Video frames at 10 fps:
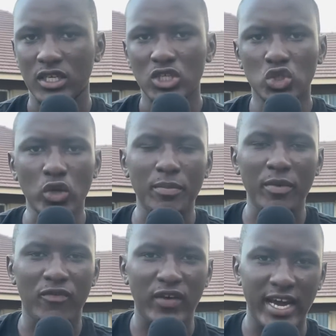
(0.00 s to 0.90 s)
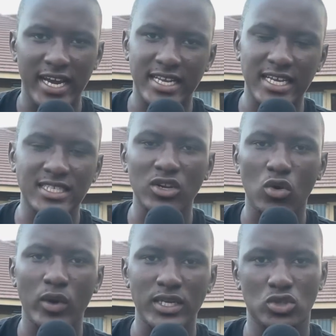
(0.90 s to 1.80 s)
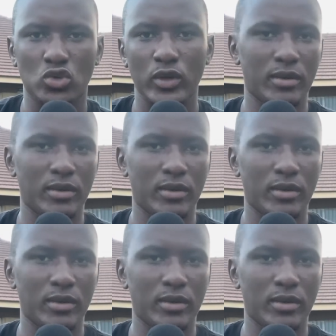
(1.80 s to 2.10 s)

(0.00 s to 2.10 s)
Should he be fired? Does he know what he's doing?